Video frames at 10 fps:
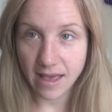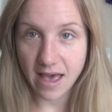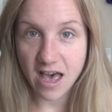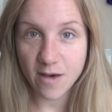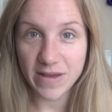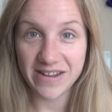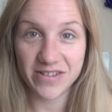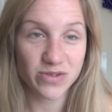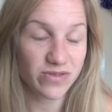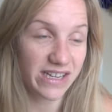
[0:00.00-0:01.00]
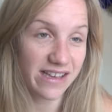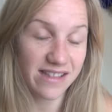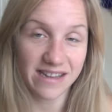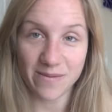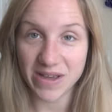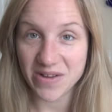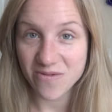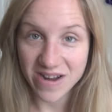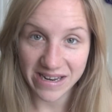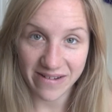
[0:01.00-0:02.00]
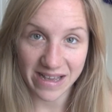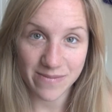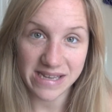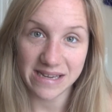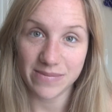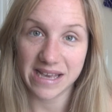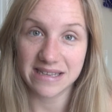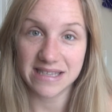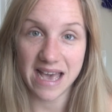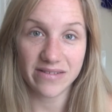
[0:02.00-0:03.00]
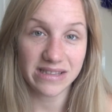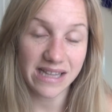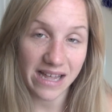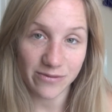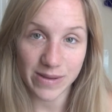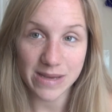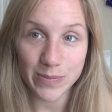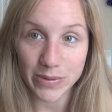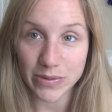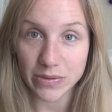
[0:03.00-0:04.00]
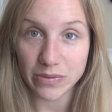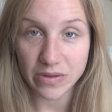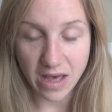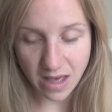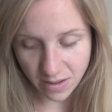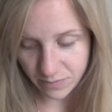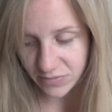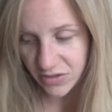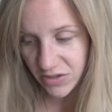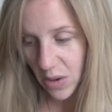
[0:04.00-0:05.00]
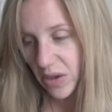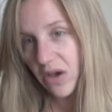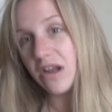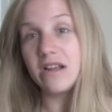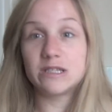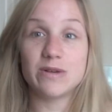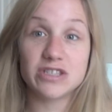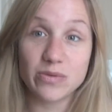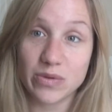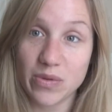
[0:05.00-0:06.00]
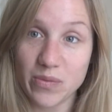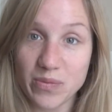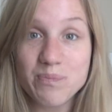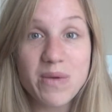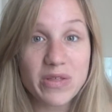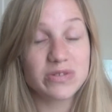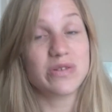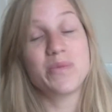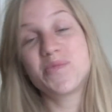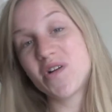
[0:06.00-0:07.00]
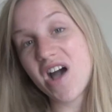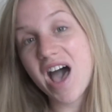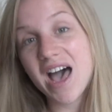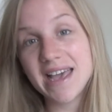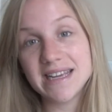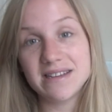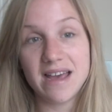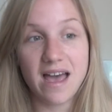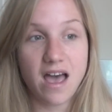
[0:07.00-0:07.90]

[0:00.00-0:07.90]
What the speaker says: And if it's really good, then I'm gonna really recommend it, because I have a lot of people just going on, especially with mothers of the bride,